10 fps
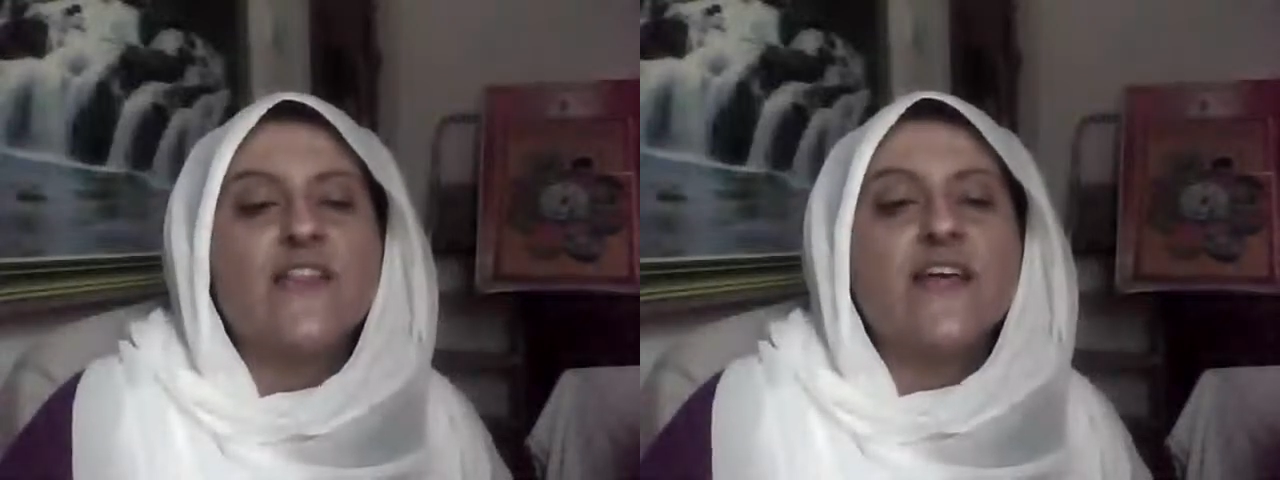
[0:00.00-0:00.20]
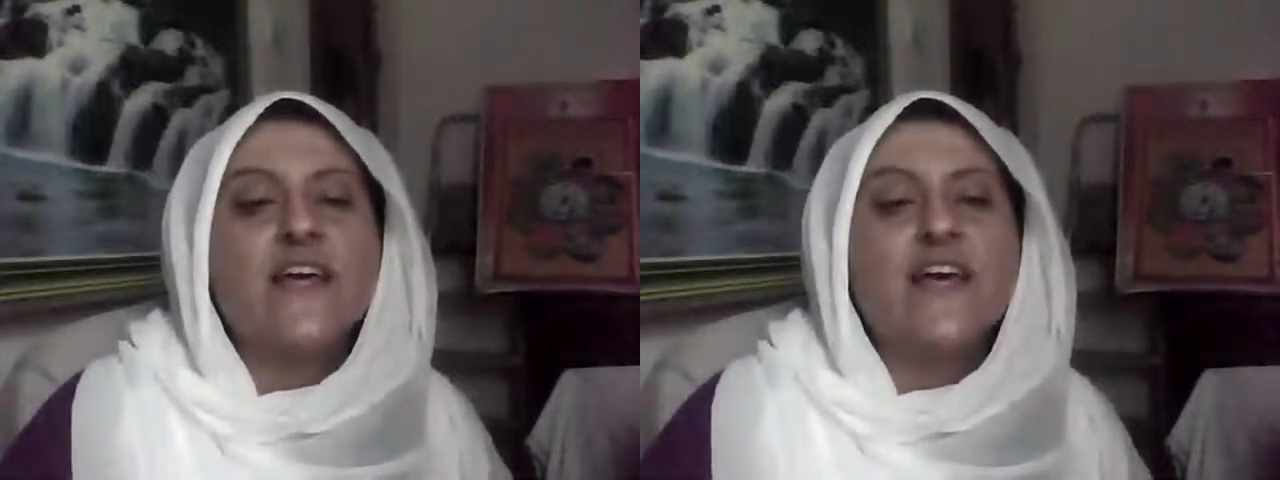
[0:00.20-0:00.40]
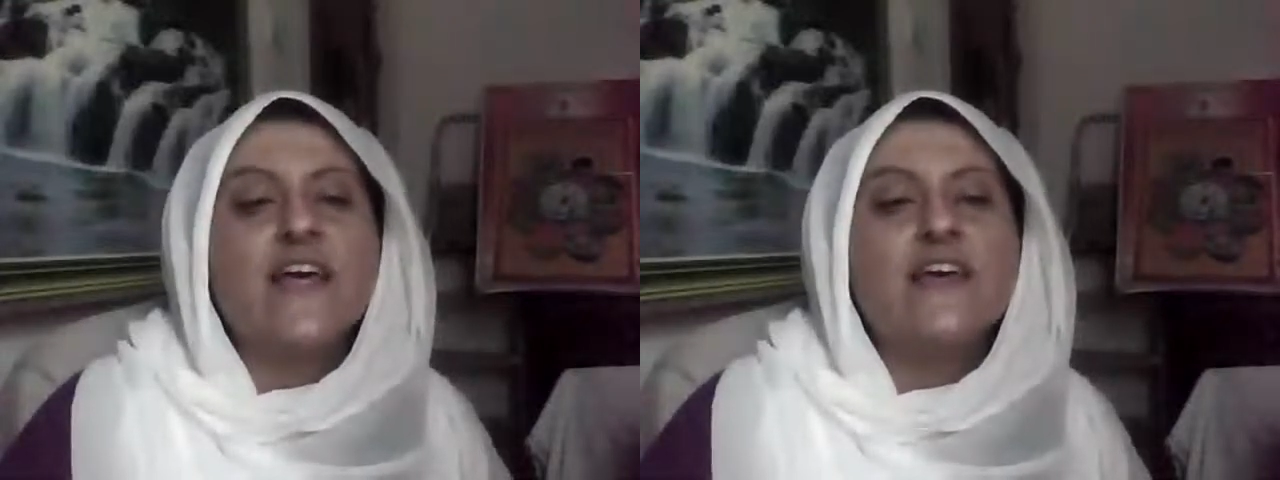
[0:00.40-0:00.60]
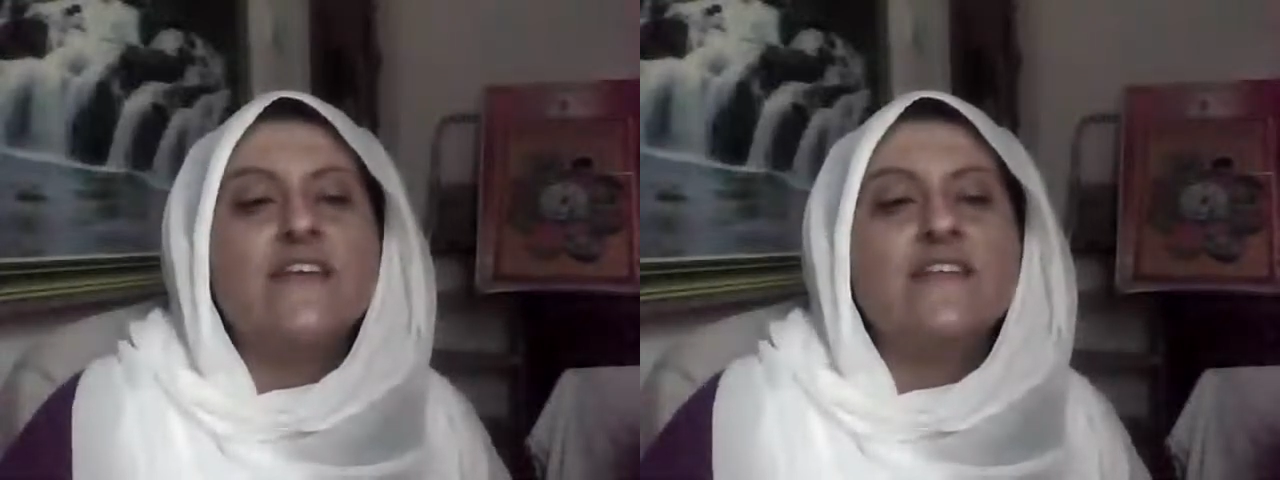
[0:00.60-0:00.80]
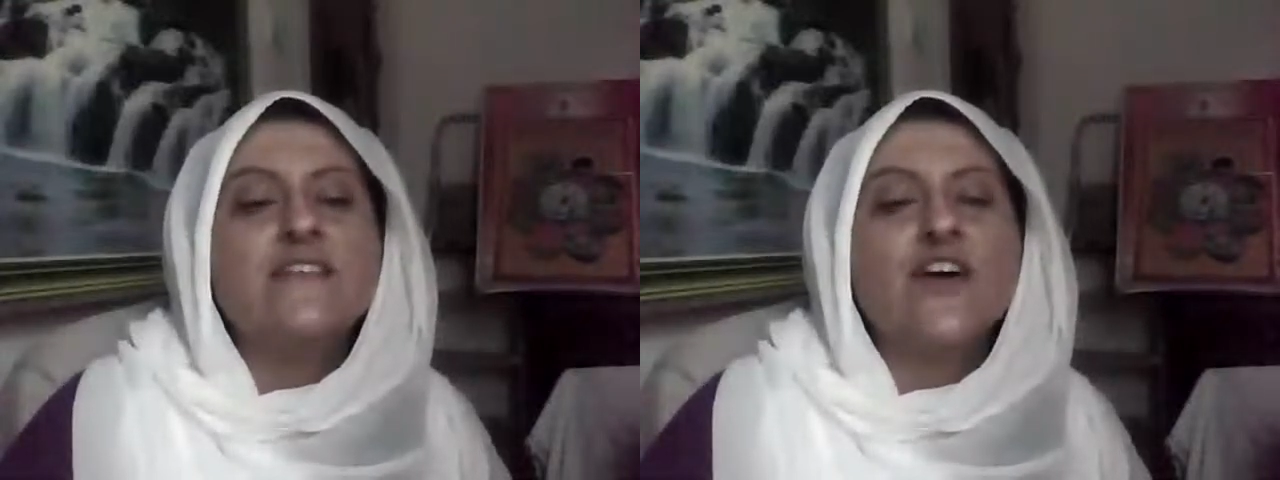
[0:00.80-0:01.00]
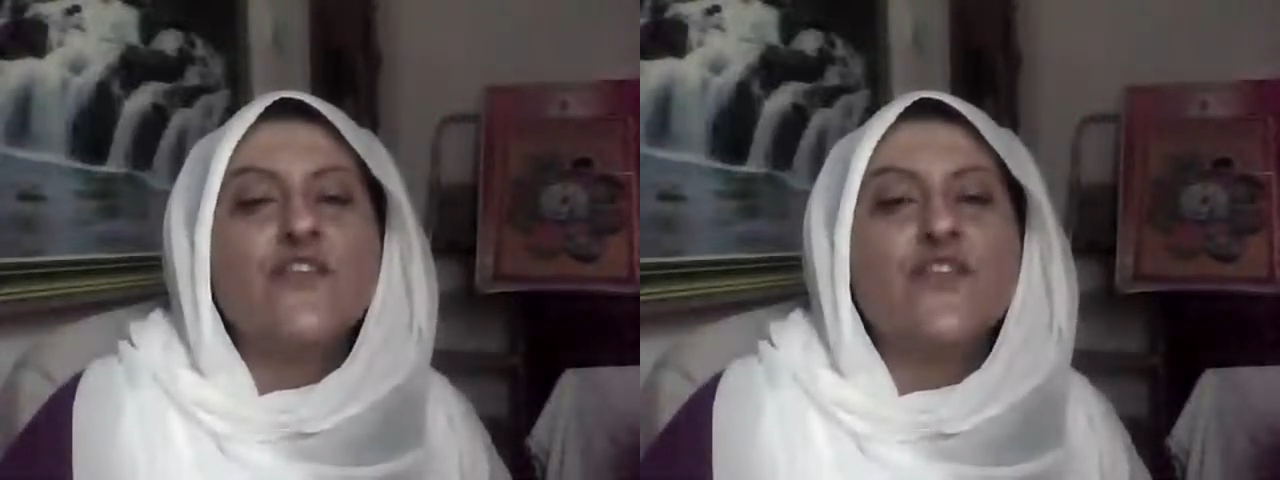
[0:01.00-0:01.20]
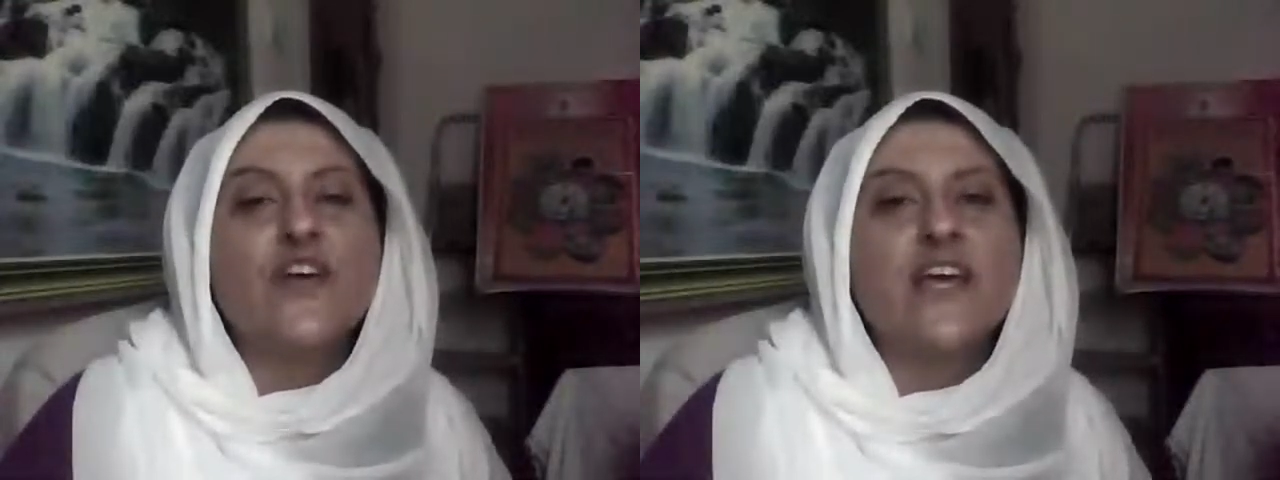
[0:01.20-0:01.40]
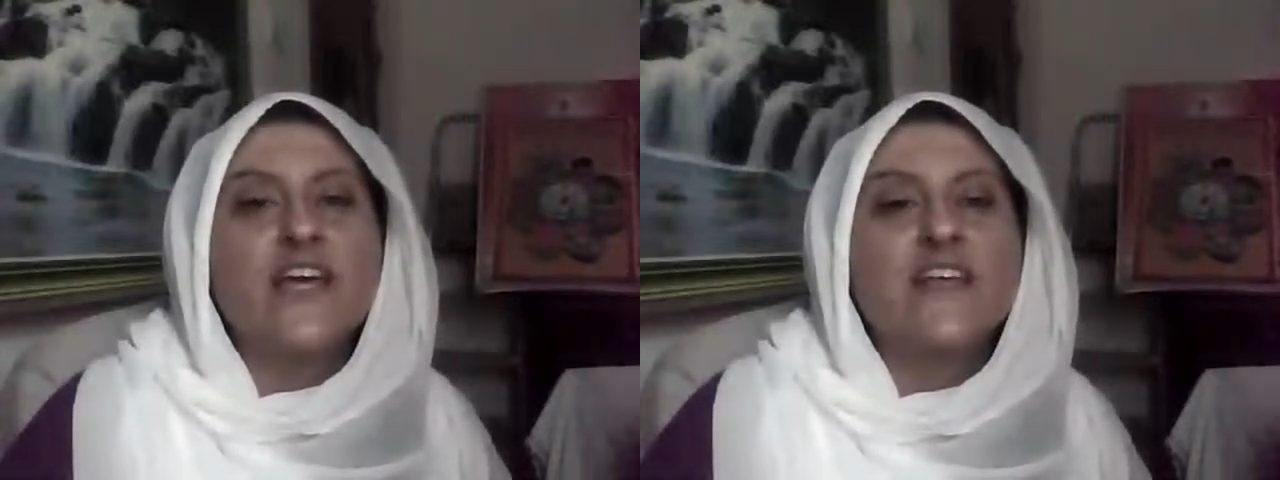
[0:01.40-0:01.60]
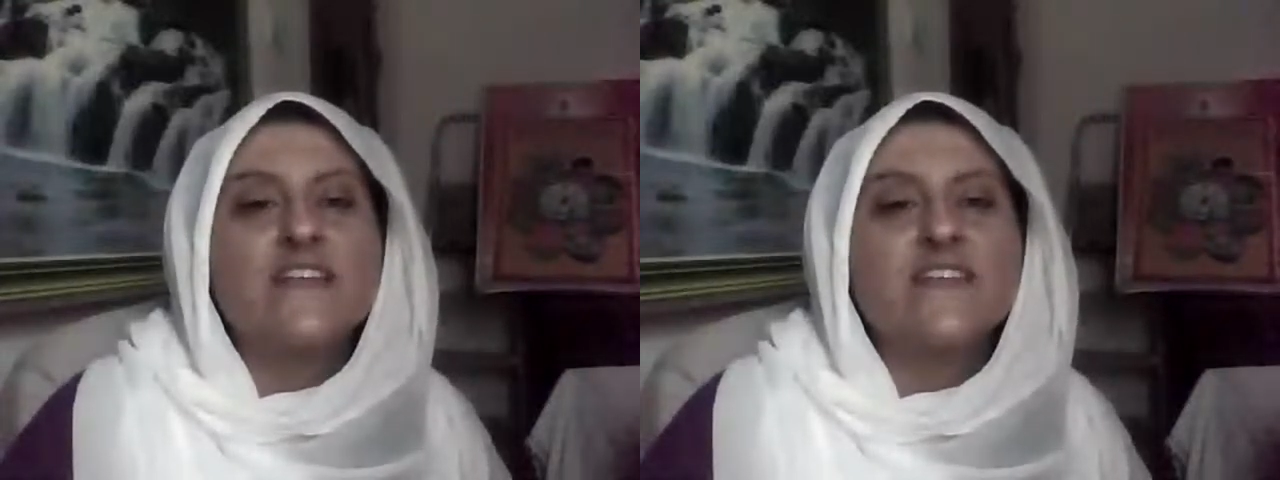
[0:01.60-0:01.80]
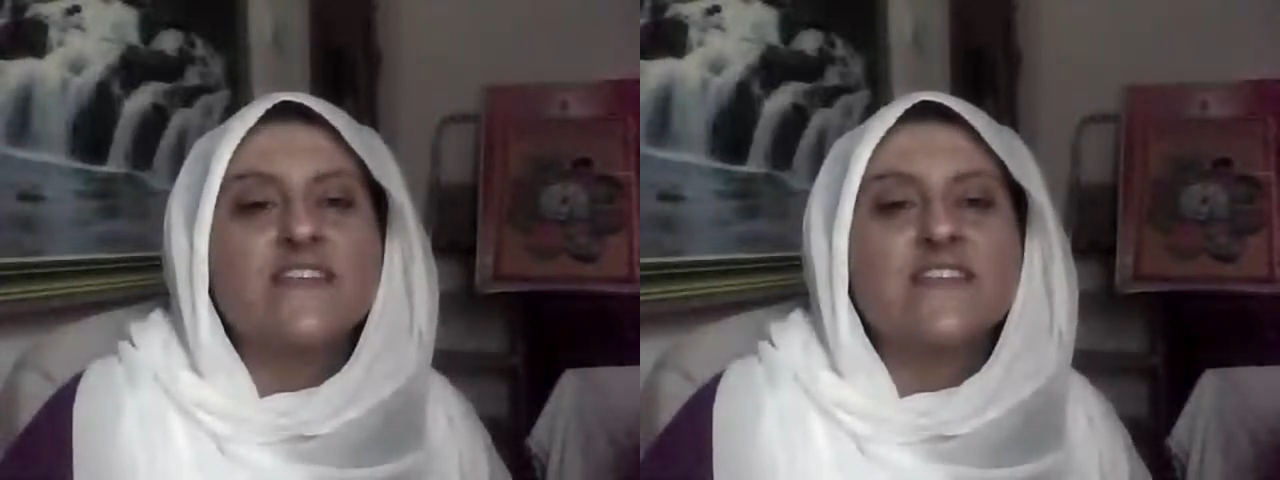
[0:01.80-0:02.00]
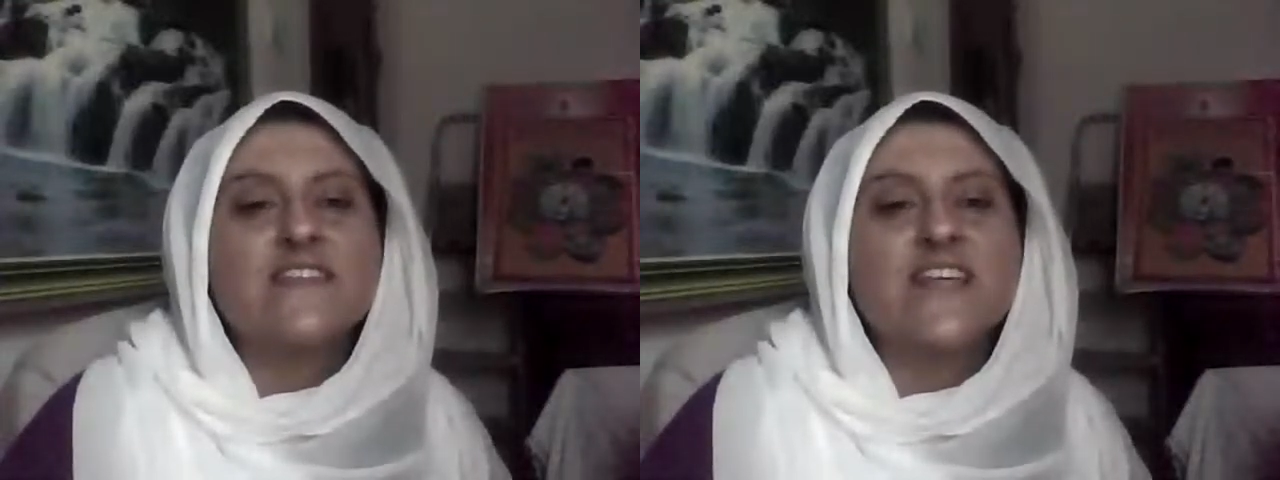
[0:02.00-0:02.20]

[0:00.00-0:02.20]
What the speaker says: the kings of kings.